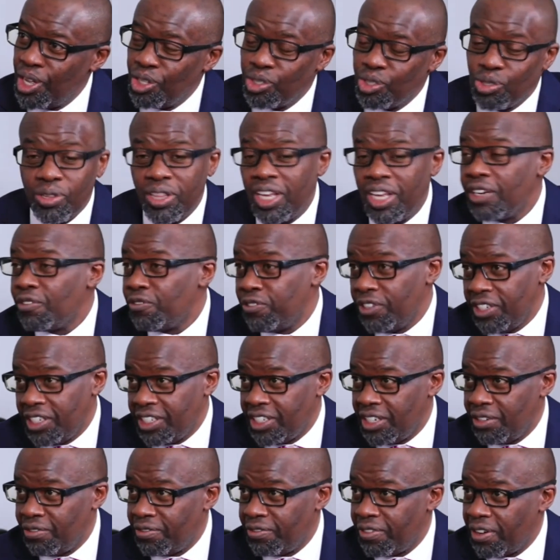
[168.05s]
So that
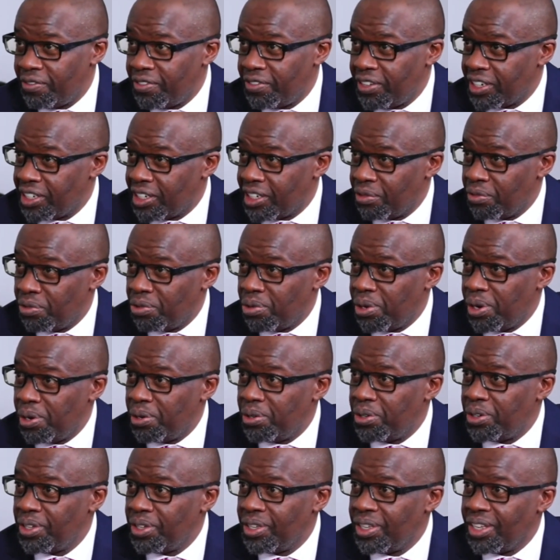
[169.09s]
fitted perfectly
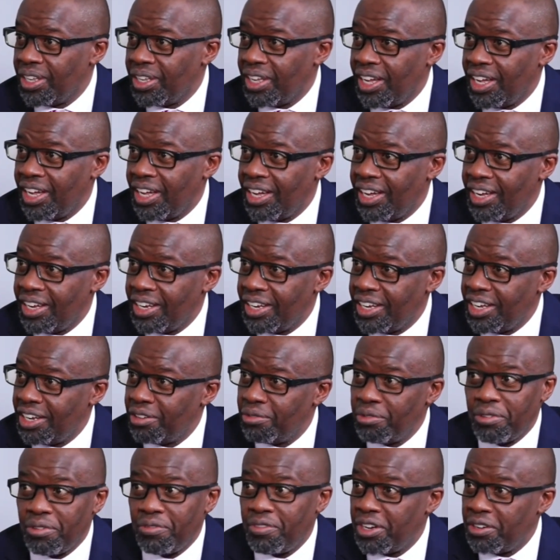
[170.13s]
well.
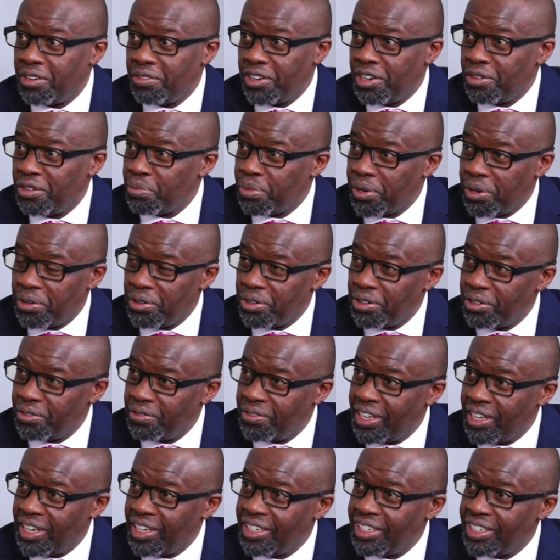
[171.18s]
And we're very, very proud
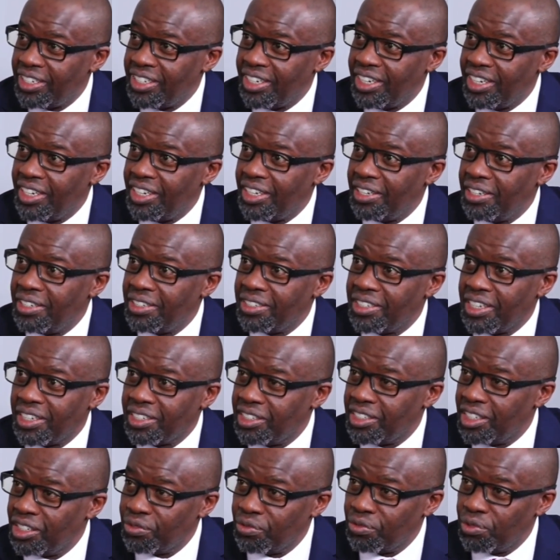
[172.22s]
of that
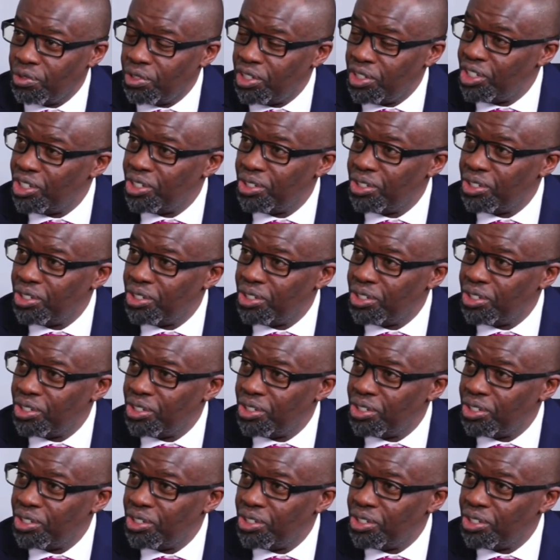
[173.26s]
successful